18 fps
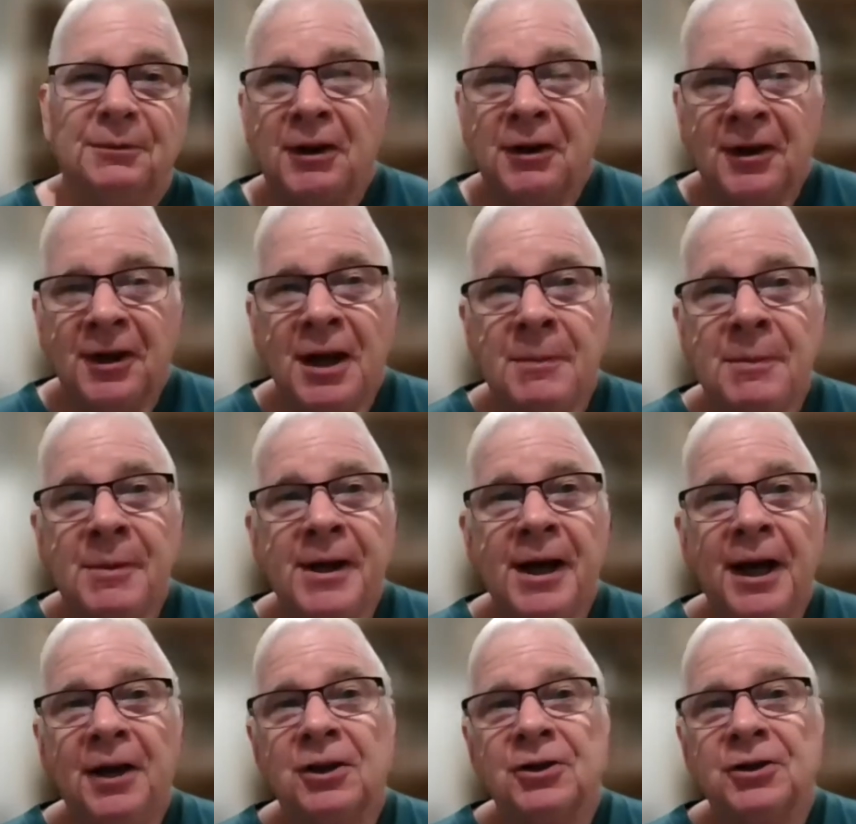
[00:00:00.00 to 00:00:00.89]
The
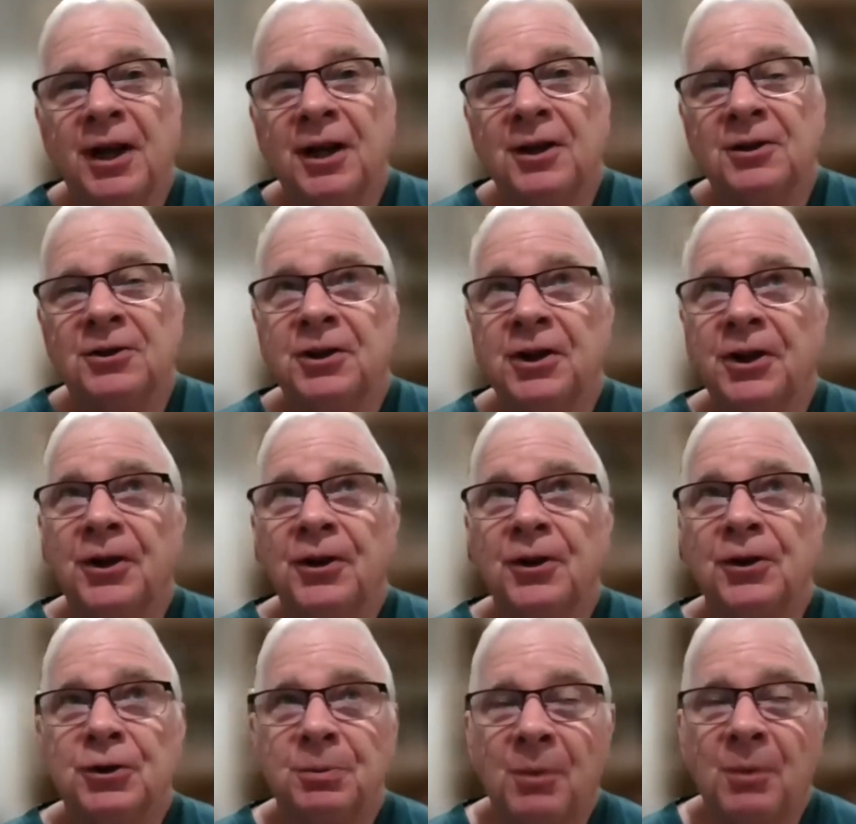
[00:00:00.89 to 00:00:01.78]
EPA does not
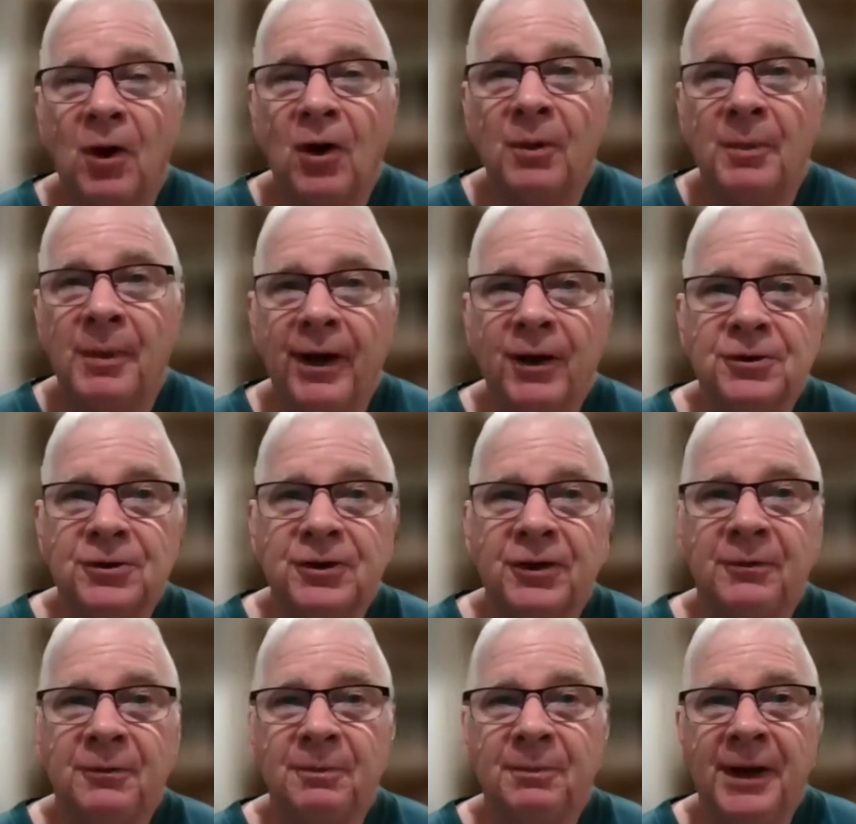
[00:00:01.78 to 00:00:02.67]
consider small amounts
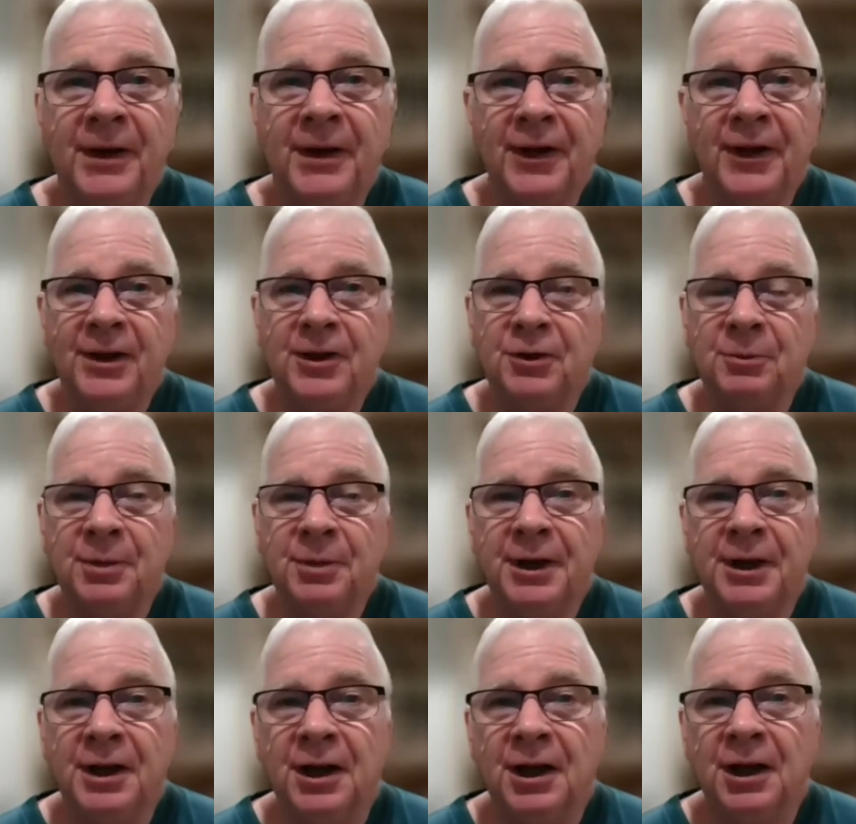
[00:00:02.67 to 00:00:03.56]
of methane to
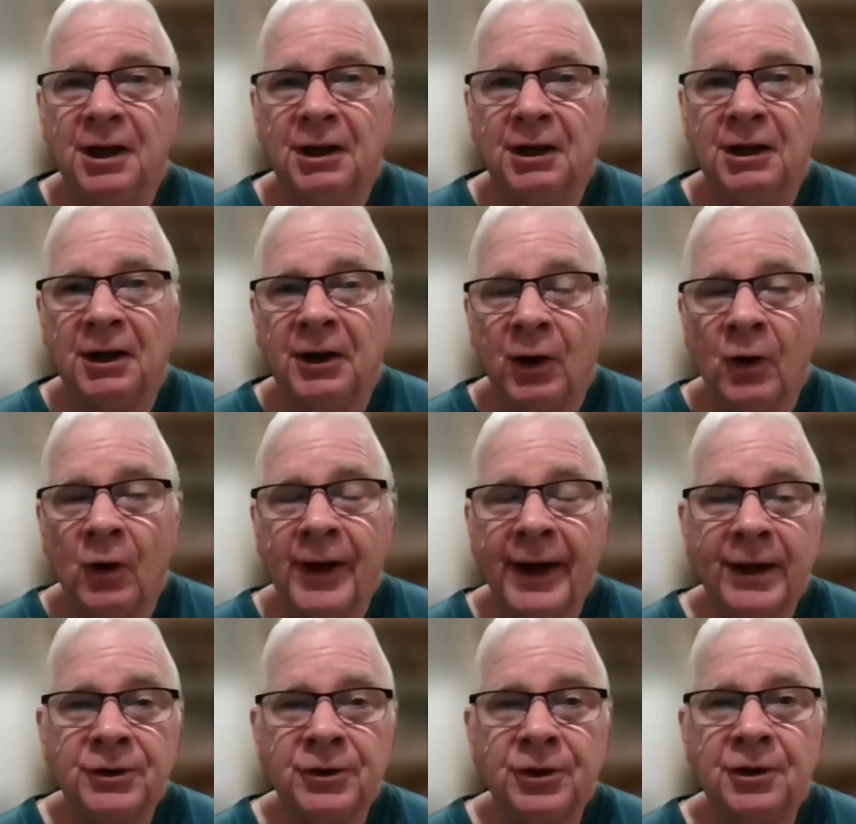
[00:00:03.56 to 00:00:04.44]
be a health
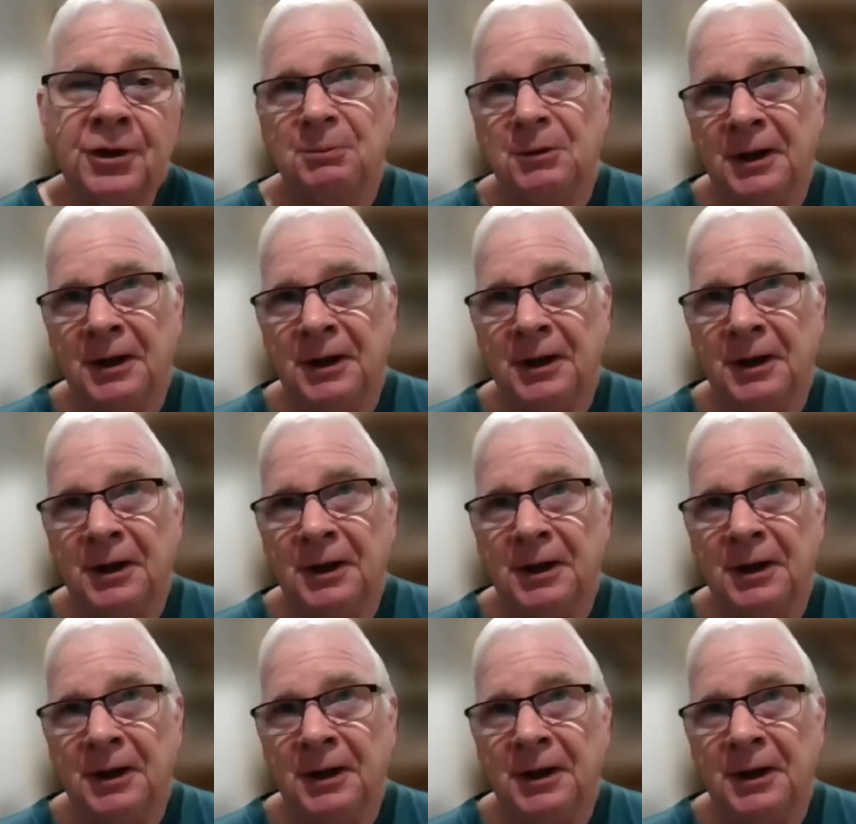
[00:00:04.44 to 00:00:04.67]
hazard.